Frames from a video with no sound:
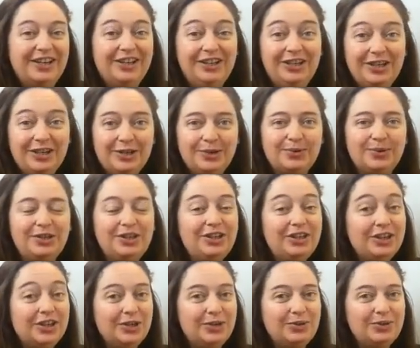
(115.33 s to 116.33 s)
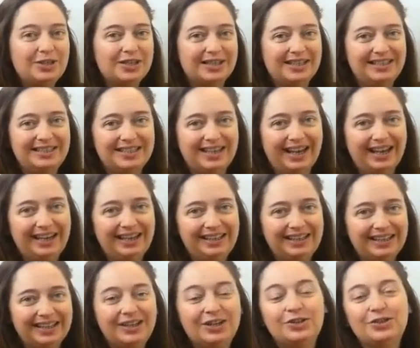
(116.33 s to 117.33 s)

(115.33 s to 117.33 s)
you usually take